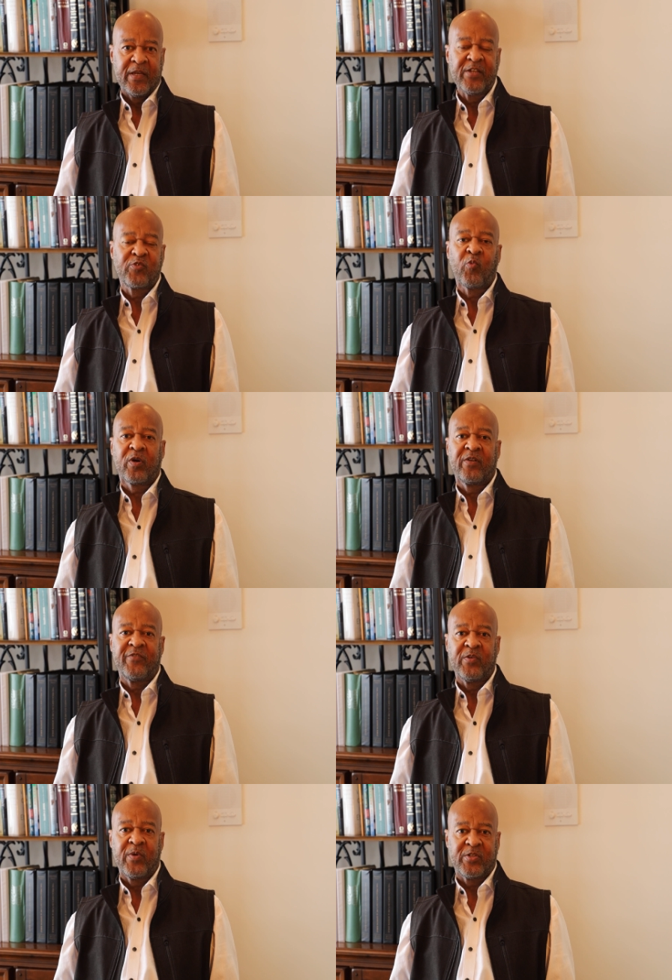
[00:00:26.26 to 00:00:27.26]
each one
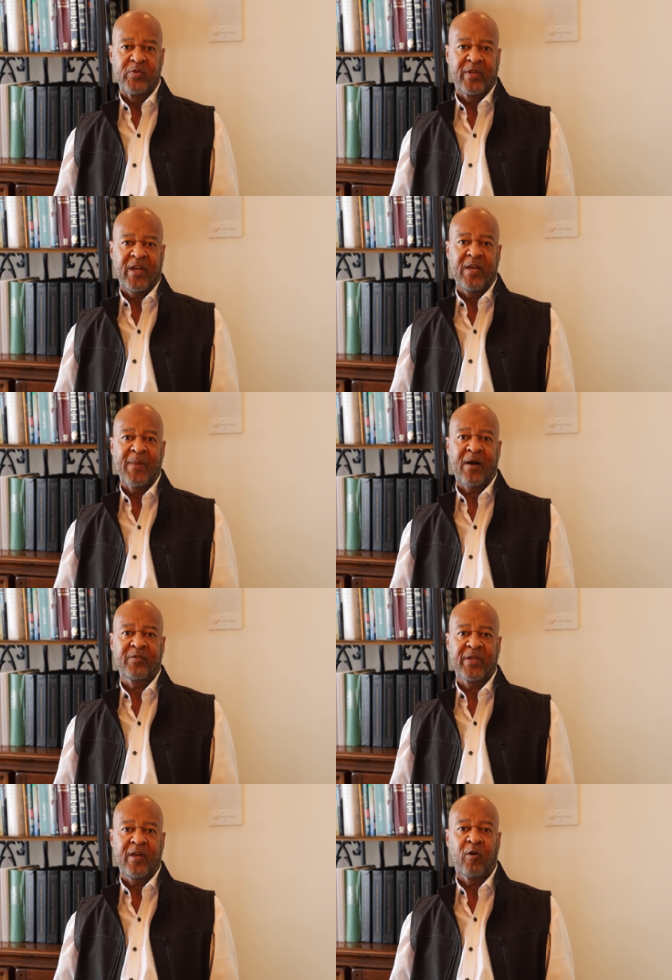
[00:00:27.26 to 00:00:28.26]
of you as you came
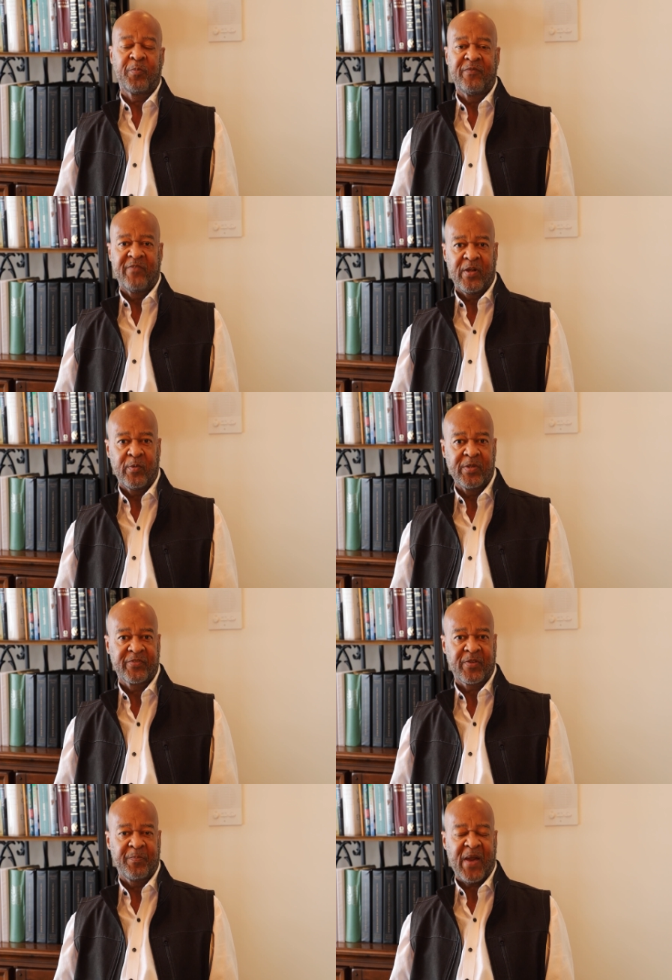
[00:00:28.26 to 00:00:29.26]
out to help in
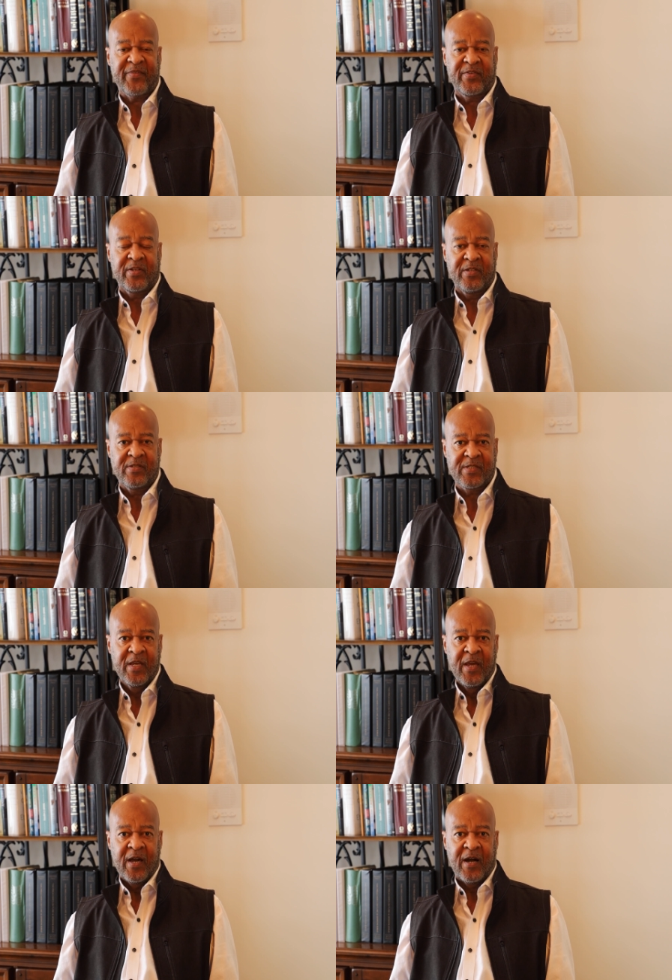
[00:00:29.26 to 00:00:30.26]
various capacities
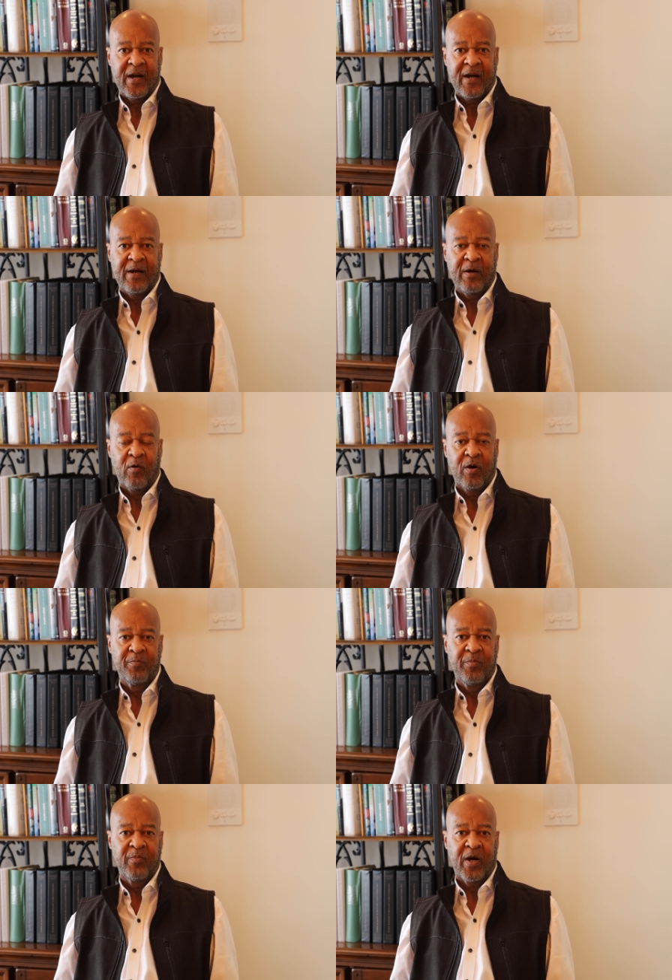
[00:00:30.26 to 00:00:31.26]
uh,
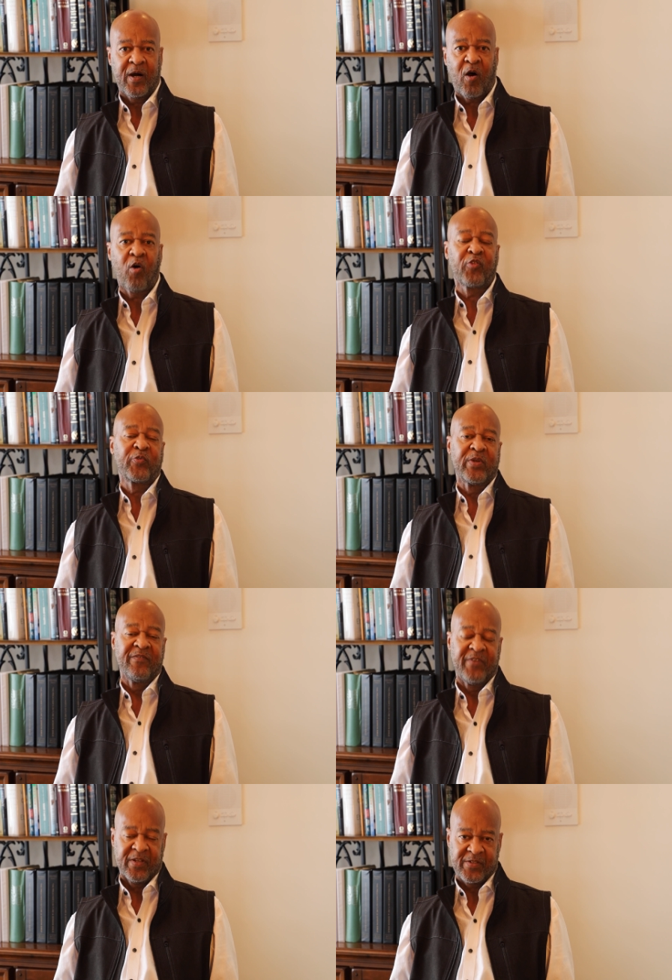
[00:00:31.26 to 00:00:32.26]
on uh, all three
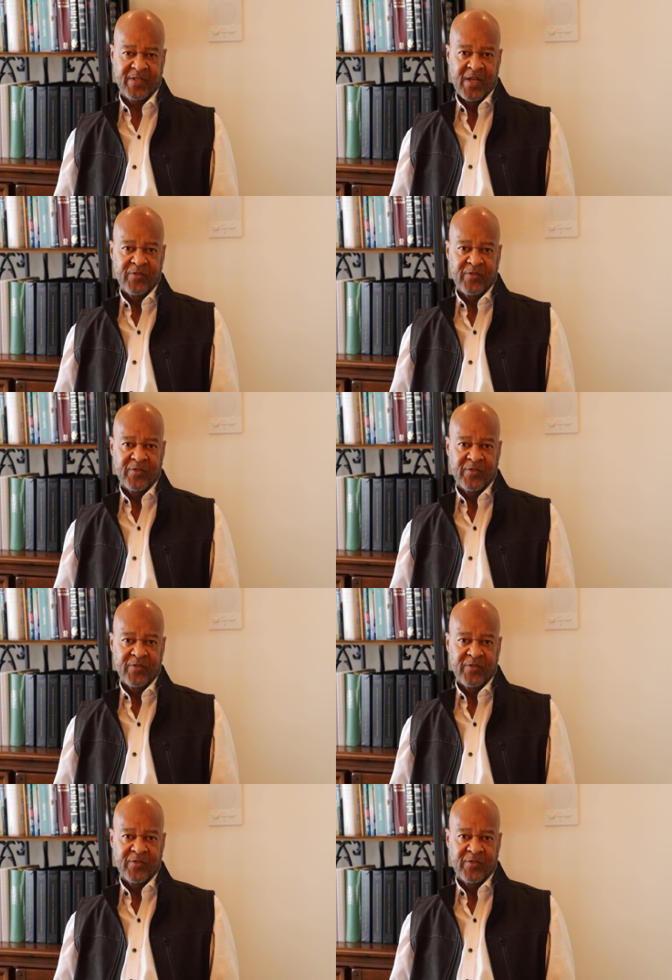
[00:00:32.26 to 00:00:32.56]
events.